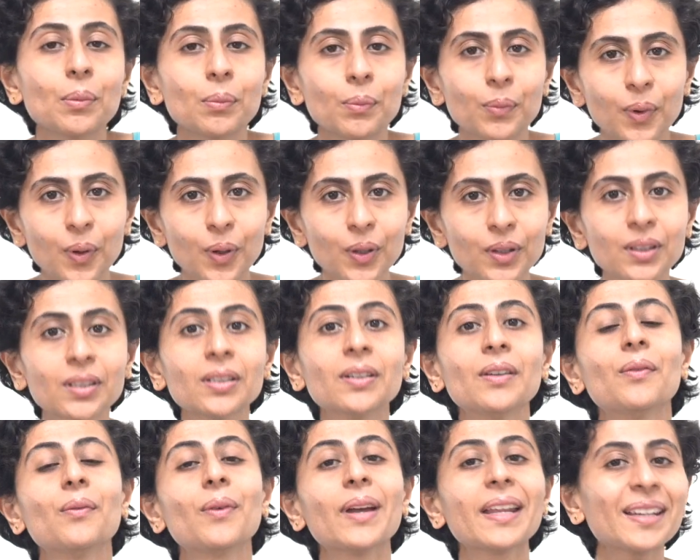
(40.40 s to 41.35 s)
Both
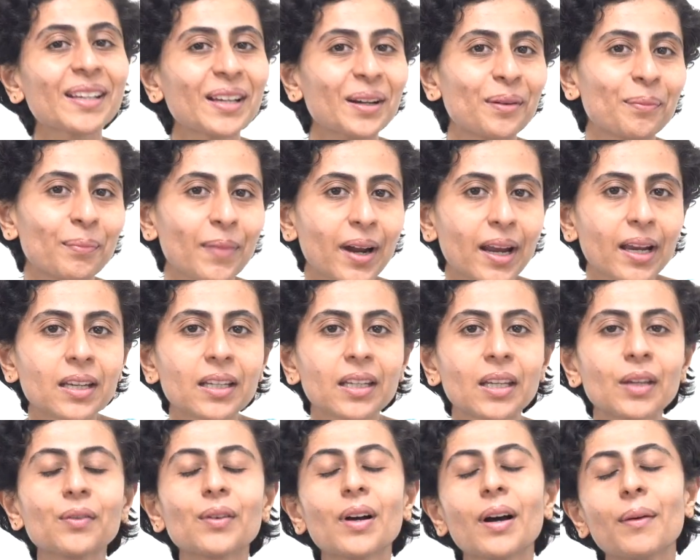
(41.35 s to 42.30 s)
when combined
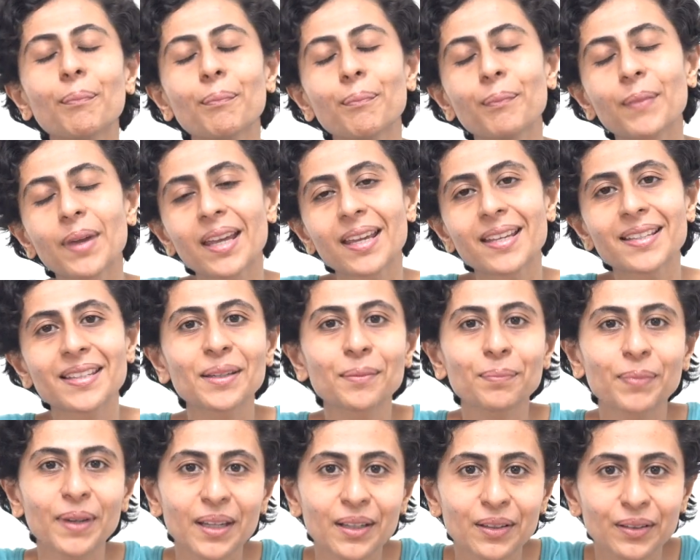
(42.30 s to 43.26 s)
give
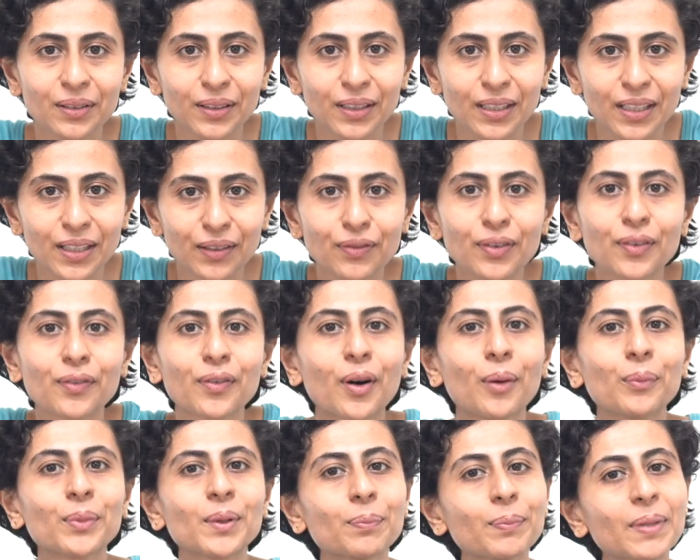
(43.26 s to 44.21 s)
amazing pain relief
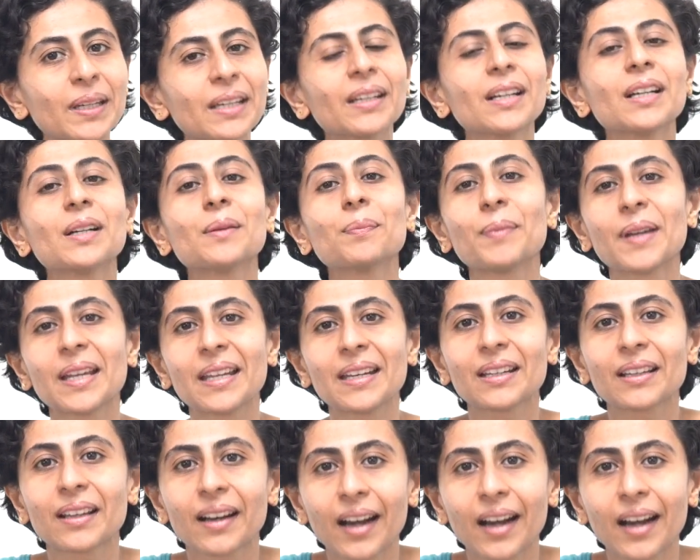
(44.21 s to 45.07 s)
from the period pain